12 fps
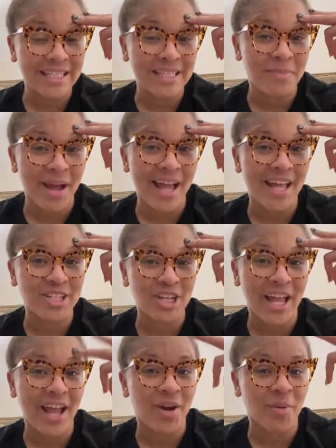This is my
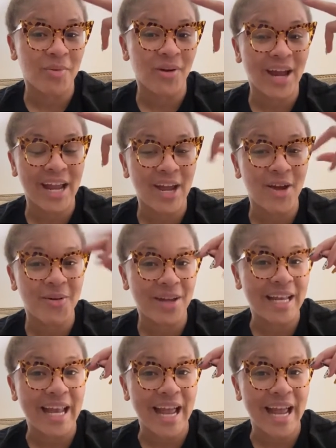educator brain going